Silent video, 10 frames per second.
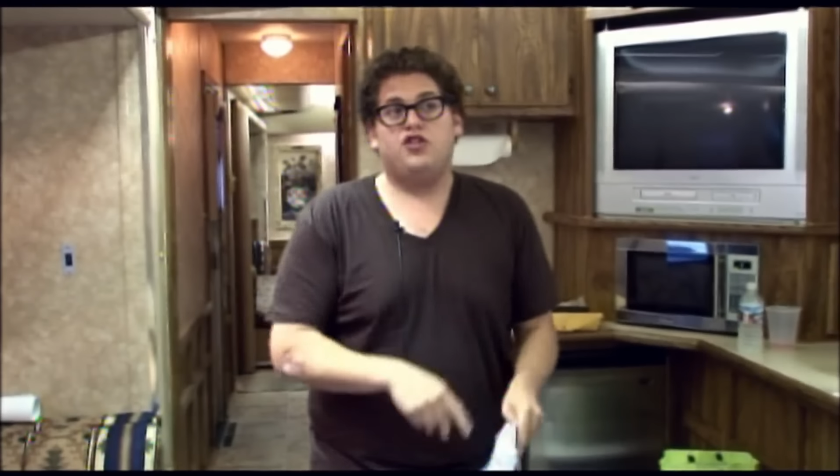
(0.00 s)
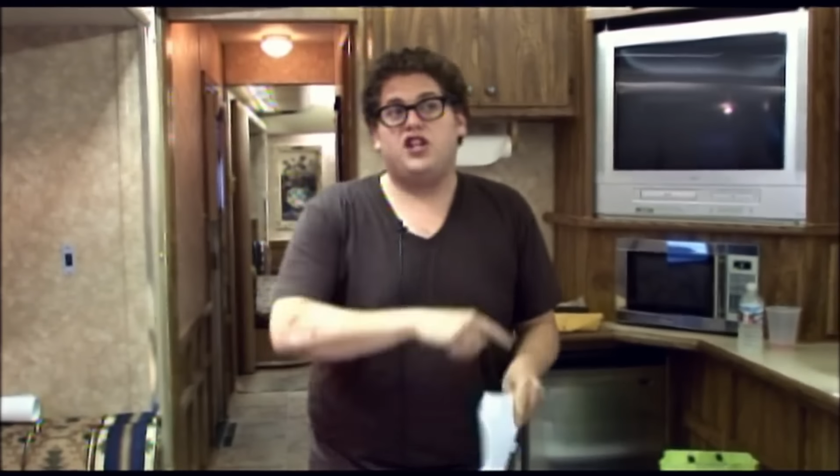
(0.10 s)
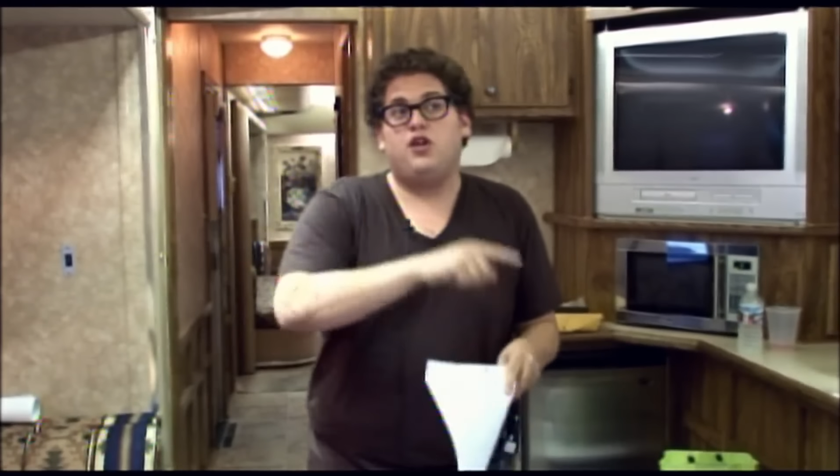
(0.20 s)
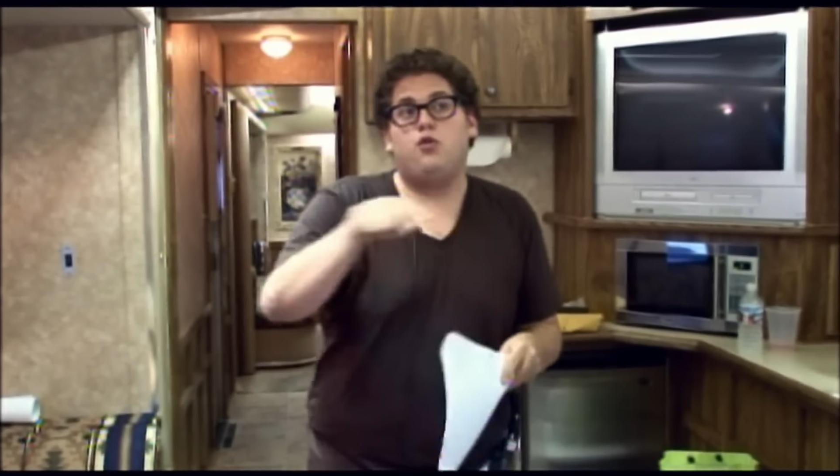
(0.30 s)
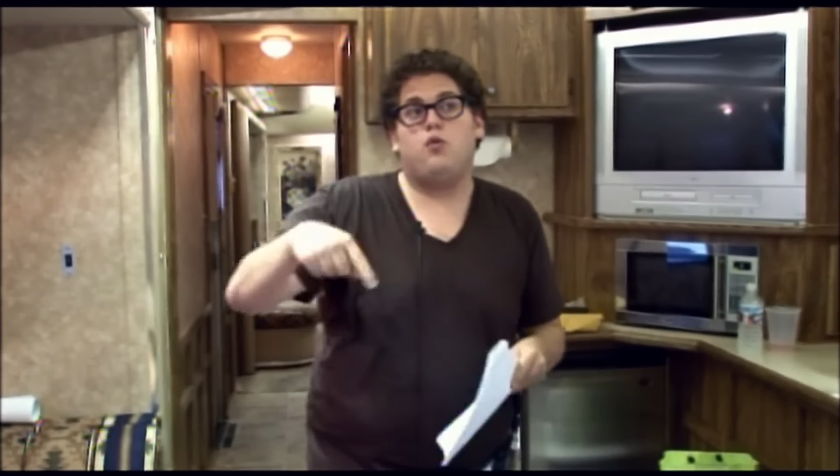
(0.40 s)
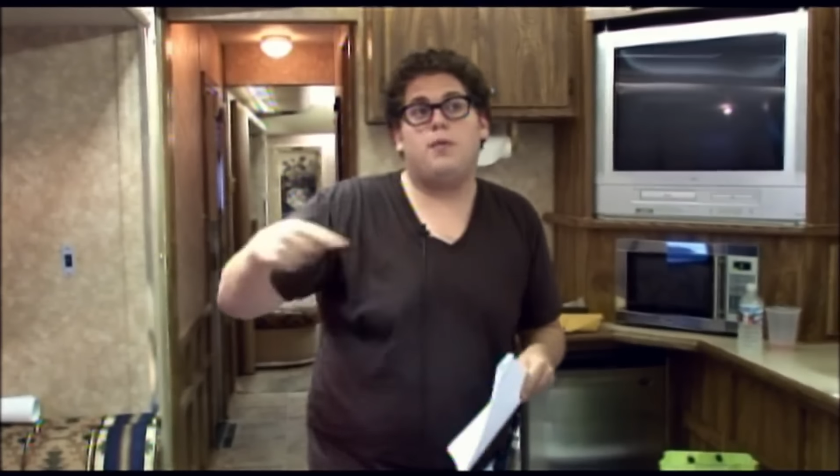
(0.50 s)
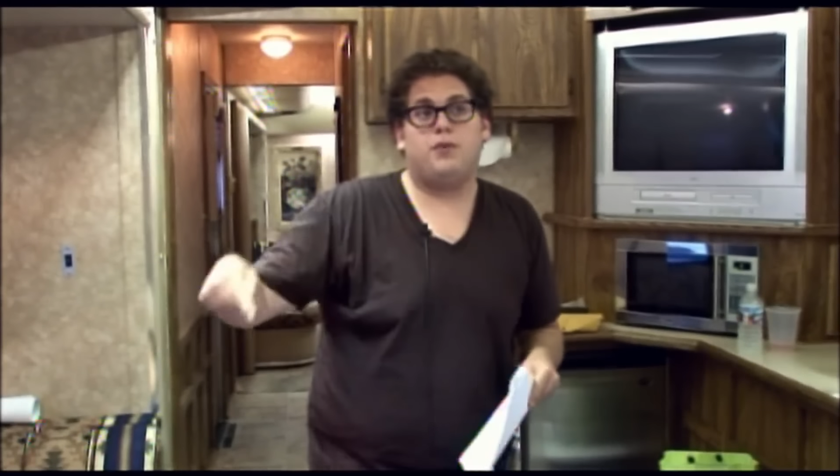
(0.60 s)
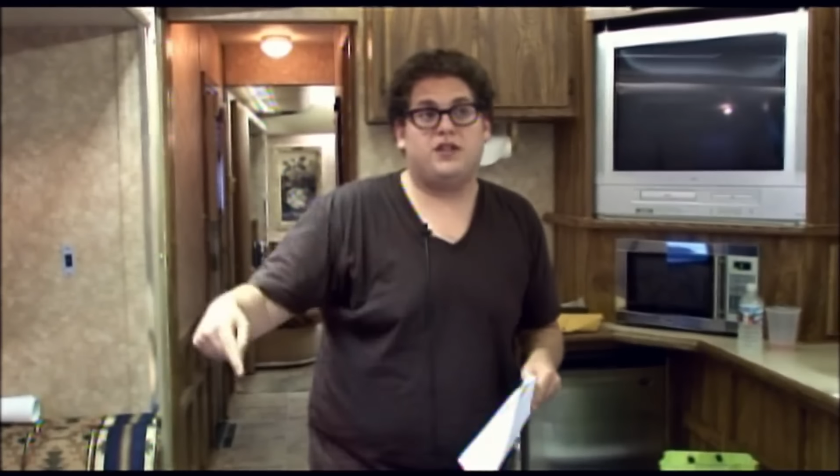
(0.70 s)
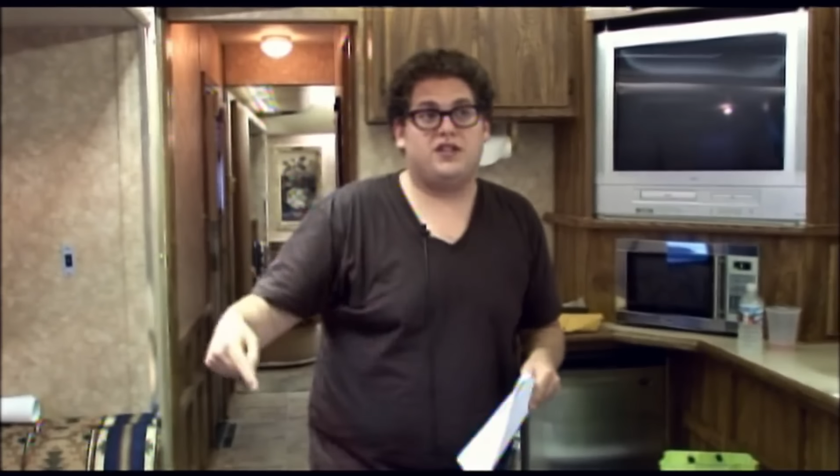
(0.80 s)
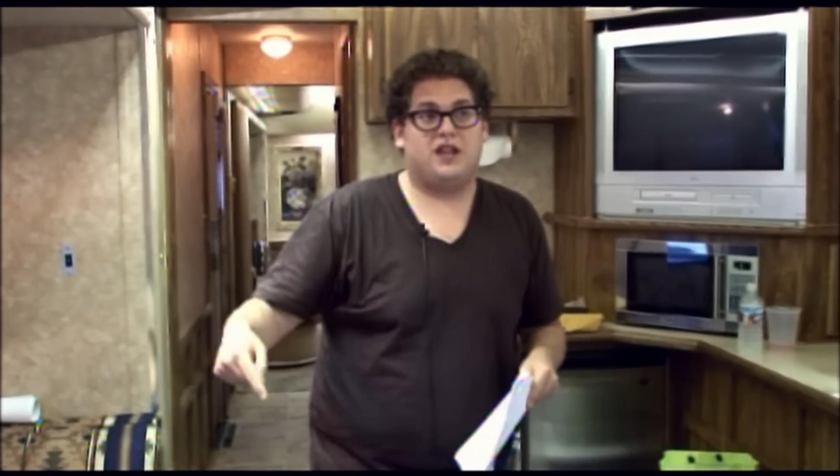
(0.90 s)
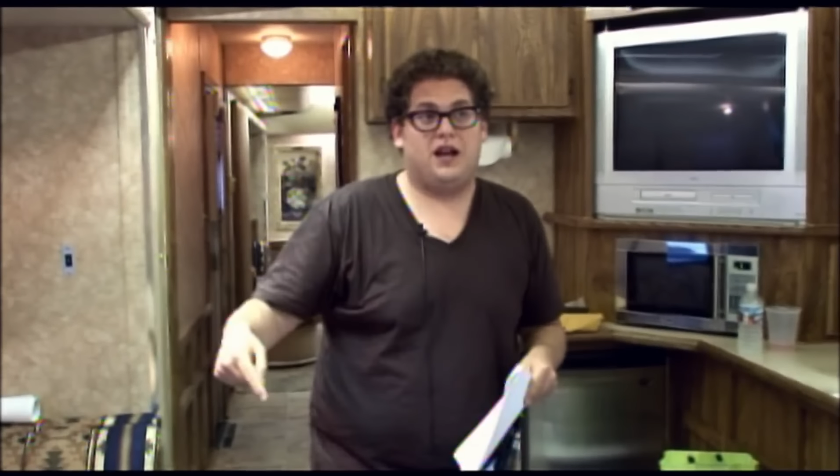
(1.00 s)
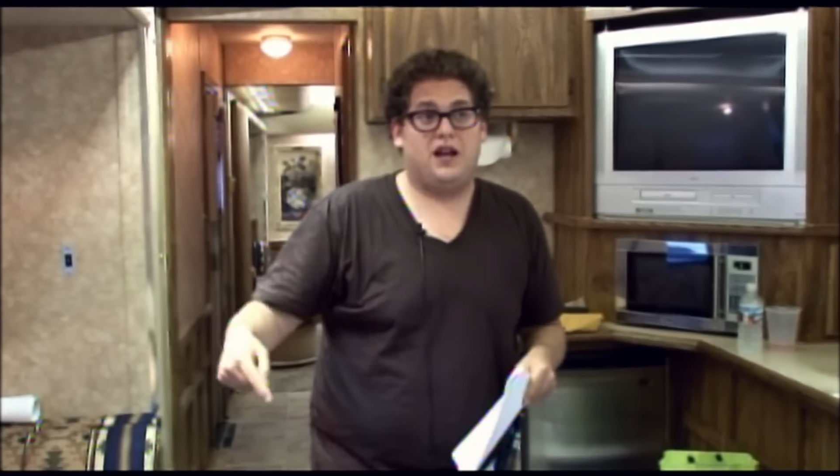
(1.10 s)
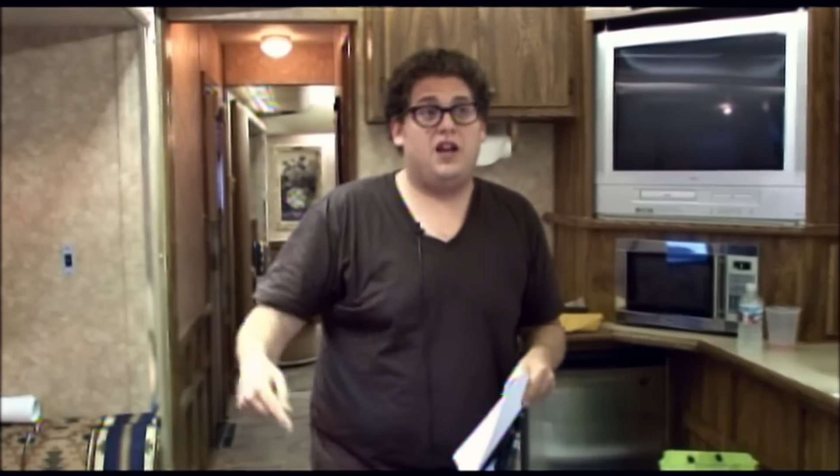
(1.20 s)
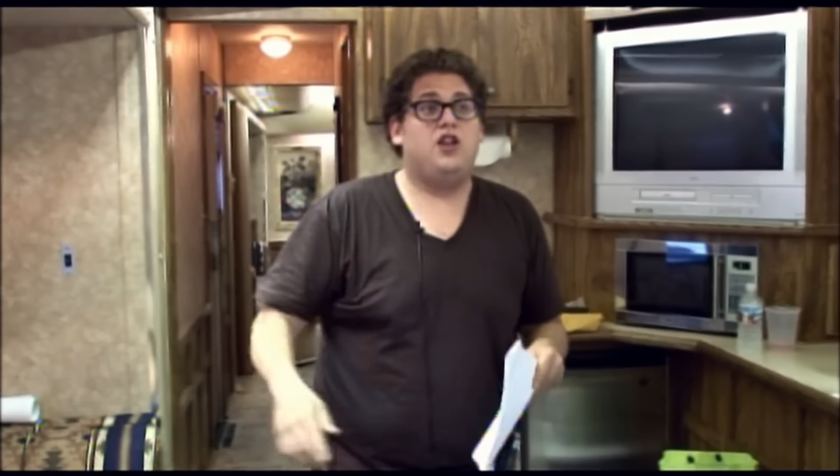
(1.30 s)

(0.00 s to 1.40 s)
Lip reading: She grew up with this guy.